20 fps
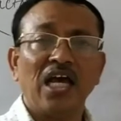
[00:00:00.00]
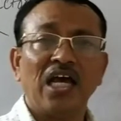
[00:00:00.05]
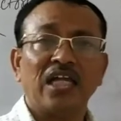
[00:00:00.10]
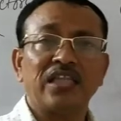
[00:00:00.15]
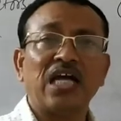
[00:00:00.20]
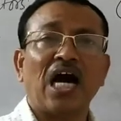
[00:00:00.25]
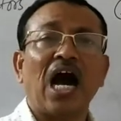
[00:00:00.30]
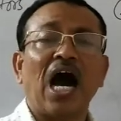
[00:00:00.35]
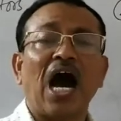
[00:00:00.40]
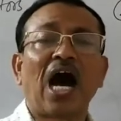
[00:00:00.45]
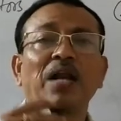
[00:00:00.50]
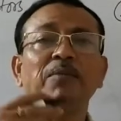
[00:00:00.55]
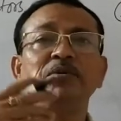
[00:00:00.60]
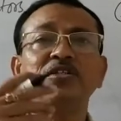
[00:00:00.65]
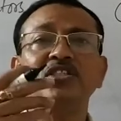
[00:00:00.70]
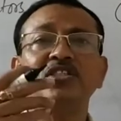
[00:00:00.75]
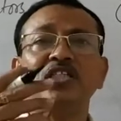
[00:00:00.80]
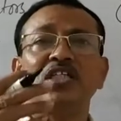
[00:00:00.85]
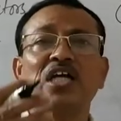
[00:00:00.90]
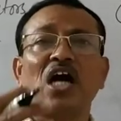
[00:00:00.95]
the
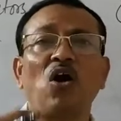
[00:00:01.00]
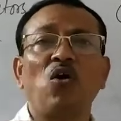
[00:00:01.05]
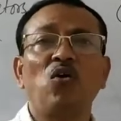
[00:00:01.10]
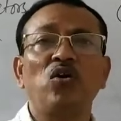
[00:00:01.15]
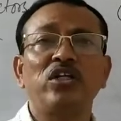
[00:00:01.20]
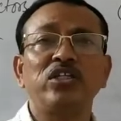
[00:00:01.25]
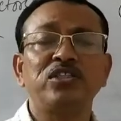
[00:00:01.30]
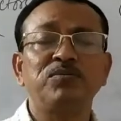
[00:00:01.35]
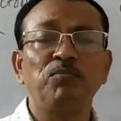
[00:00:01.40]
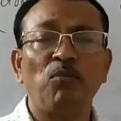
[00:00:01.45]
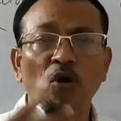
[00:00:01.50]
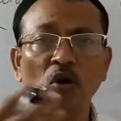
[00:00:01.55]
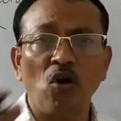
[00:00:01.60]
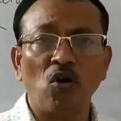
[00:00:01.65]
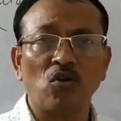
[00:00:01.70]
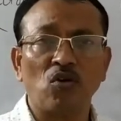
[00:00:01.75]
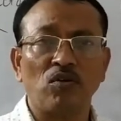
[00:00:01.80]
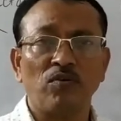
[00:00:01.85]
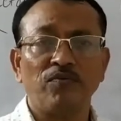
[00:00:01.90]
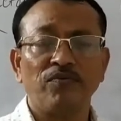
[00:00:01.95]
RBC count is
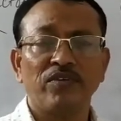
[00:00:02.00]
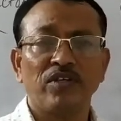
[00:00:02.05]
more.